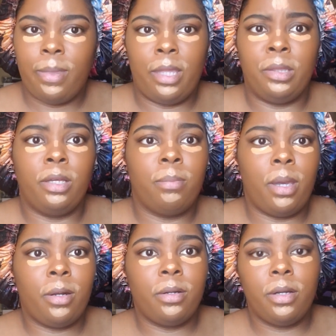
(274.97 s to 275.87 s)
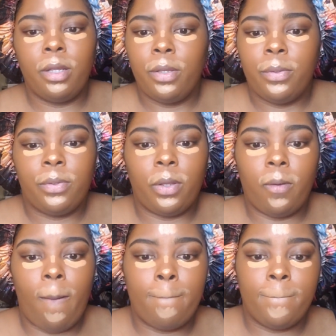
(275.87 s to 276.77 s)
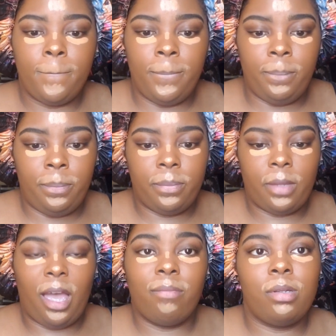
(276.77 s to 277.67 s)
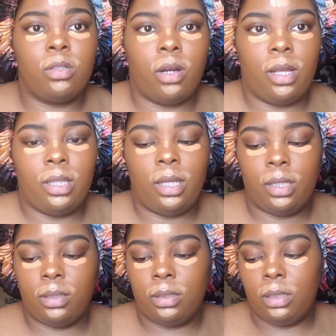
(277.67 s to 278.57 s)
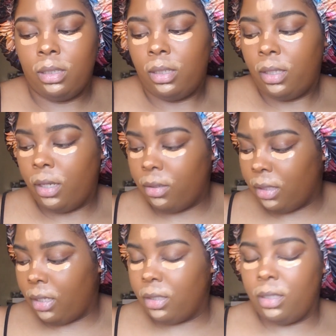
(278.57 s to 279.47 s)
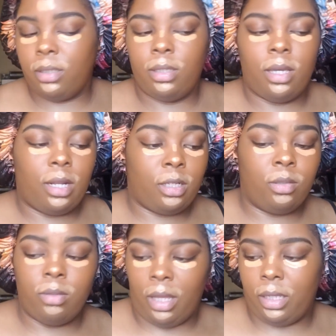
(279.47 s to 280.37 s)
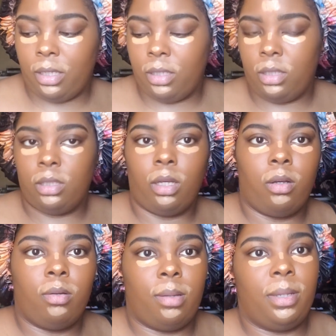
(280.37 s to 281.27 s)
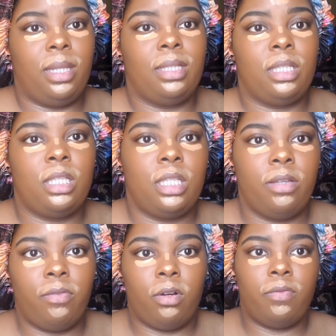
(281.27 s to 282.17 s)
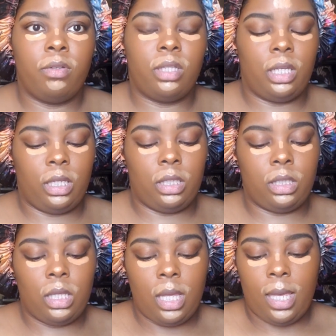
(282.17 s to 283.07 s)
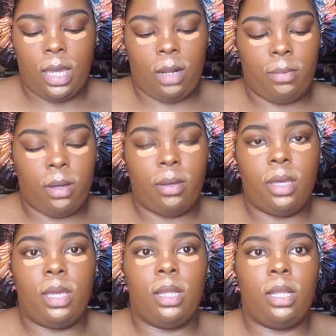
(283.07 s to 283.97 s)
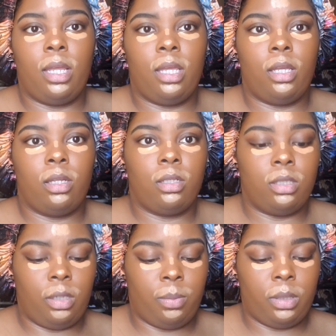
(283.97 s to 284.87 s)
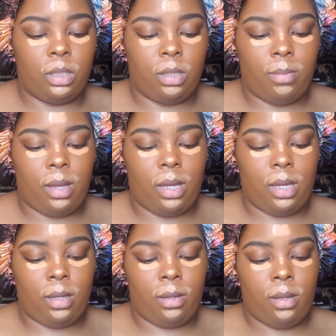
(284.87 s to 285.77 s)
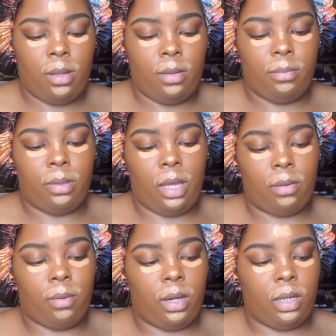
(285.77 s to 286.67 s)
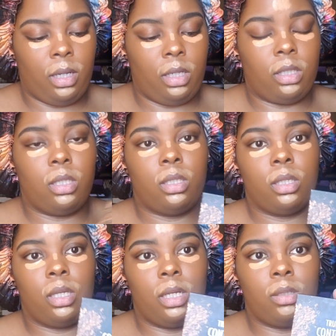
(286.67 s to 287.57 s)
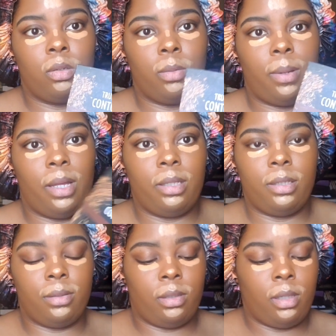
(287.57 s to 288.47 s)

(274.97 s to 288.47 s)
and look better. So I've been trying that here lately, and I do like it. So I'm gonna let this sit for a few seconds, and I'm gonna go ahead and dip into my Black Radiance contour palette